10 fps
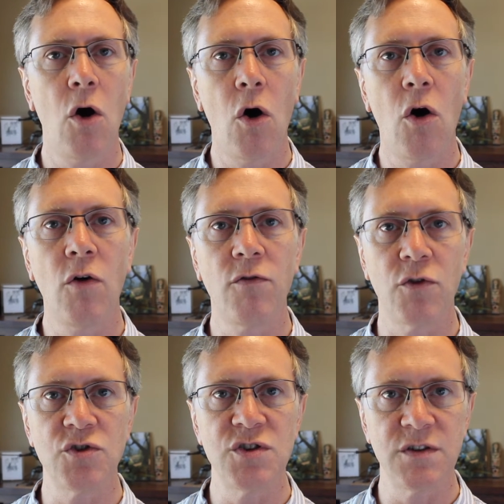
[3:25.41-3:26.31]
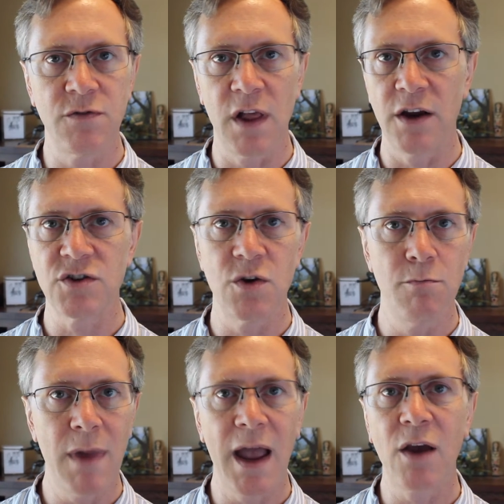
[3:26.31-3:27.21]
all versions of Flash, so
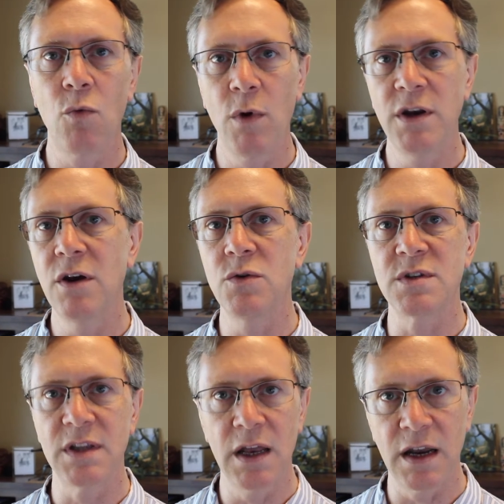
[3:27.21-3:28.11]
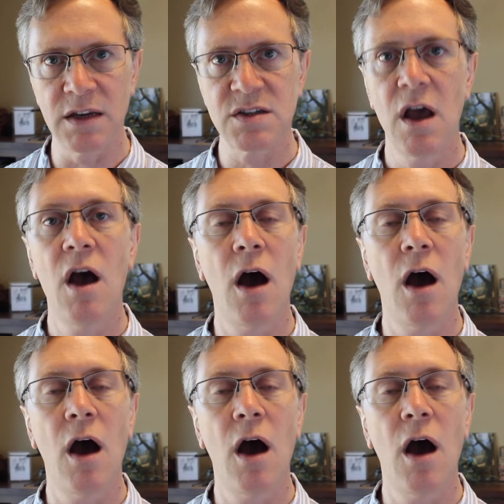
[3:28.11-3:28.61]
Mac, Windows, Linux.